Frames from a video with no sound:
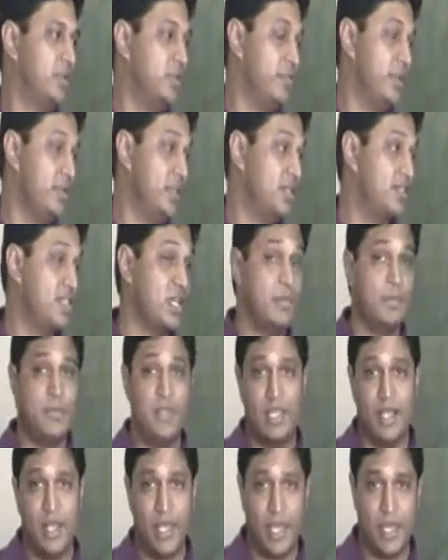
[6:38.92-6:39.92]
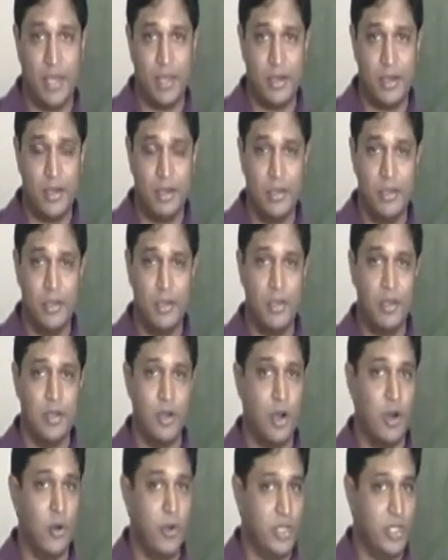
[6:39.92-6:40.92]
would be something like
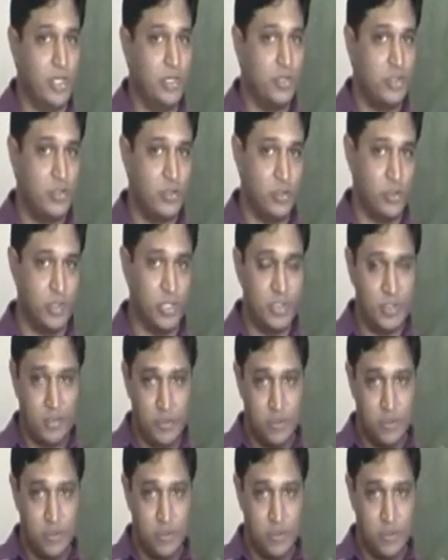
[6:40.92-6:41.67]
going to the